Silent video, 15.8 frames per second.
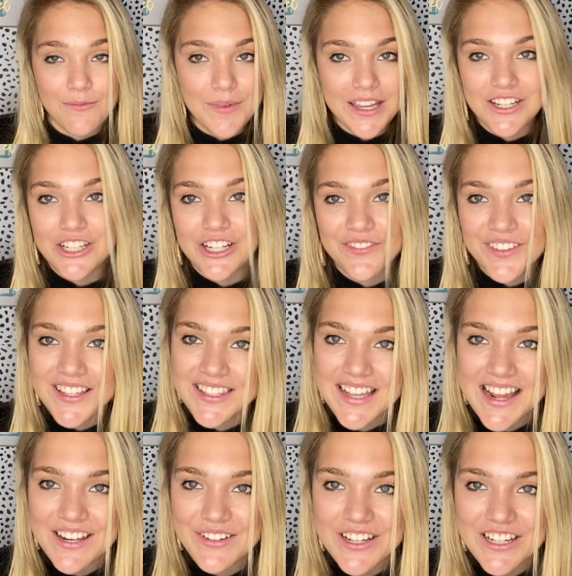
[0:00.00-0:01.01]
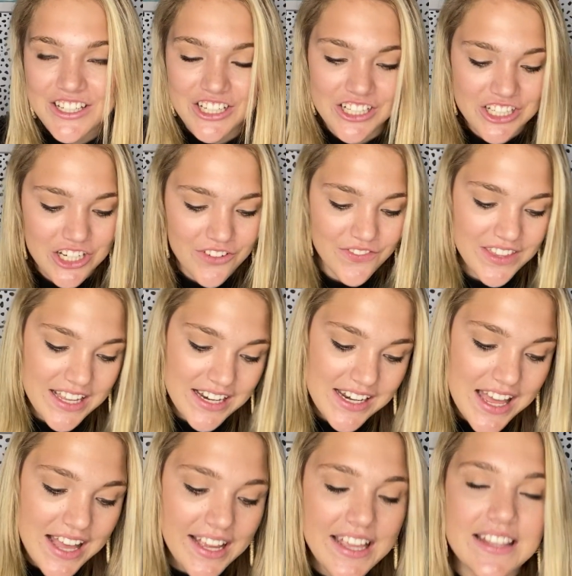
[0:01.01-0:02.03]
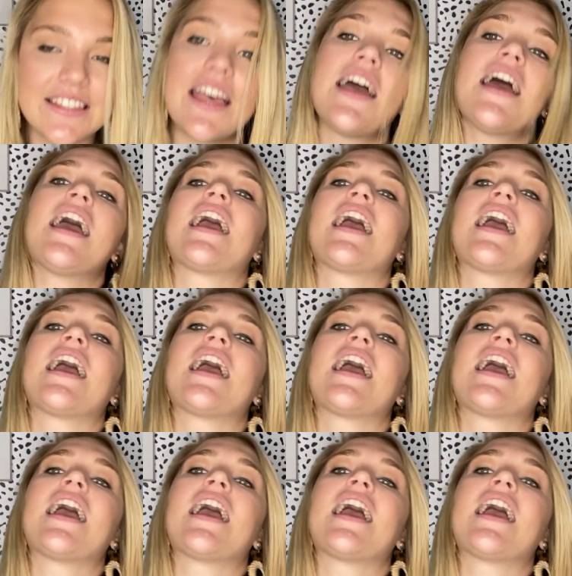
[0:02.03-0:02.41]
me a Chick-fil-A sandwich and Chick-fil-A nuggets,